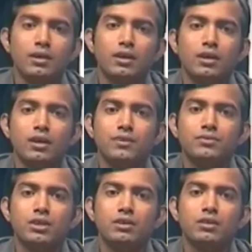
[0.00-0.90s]

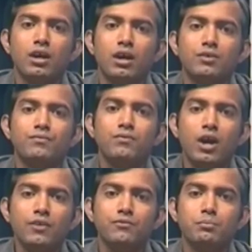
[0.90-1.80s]
There are
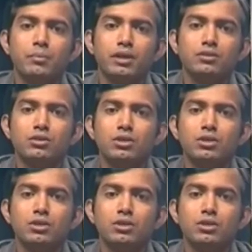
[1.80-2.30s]
5 main